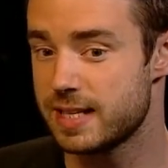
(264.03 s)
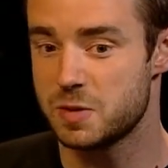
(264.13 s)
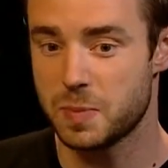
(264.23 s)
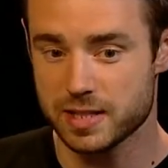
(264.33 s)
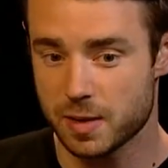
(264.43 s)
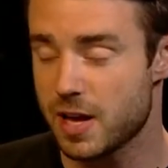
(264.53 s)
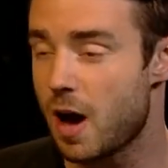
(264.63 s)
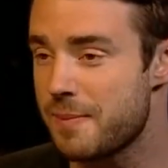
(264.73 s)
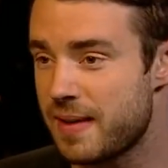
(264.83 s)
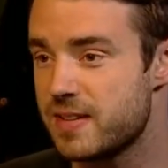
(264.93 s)
He's picked up the
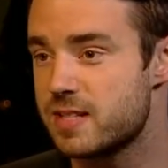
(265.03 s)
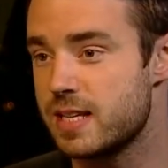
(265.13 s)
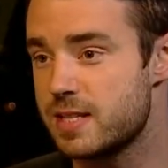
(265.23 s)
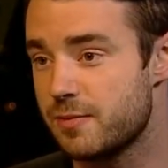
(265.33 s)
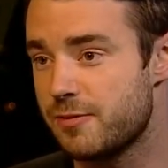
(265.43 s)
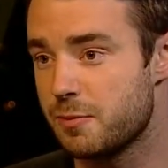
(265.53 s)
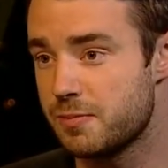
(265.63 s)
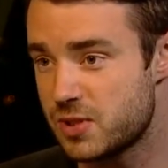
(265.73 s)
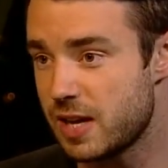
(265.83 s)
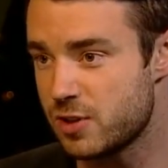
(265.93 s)
armband this season
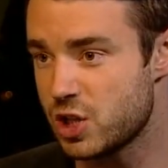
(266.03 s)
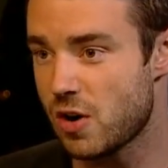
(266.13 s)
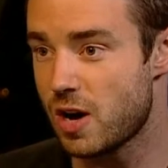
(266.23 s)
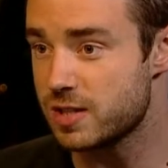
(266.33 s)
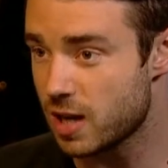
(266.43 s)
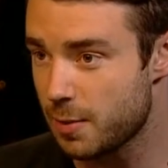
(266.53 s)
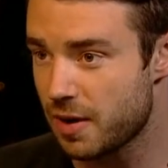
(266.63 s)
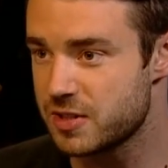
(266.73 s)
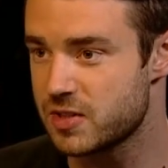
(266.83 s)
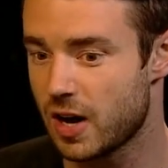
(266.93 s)
from Steven Gerrard time
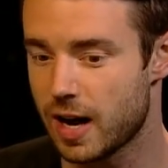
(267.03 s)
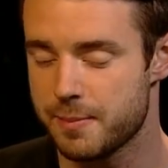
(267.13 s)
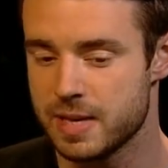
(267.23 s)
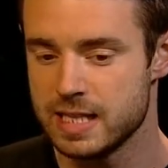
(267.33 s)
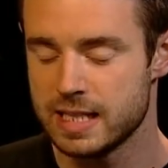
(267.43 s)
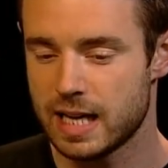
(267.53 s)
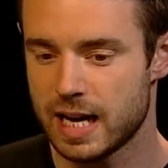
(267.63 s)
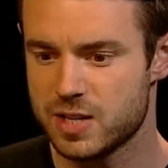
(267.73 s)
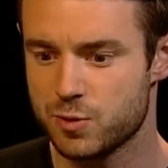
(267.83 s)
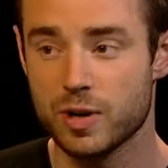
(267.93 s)
after time.
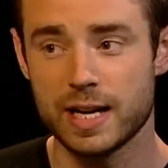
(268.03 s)
He's really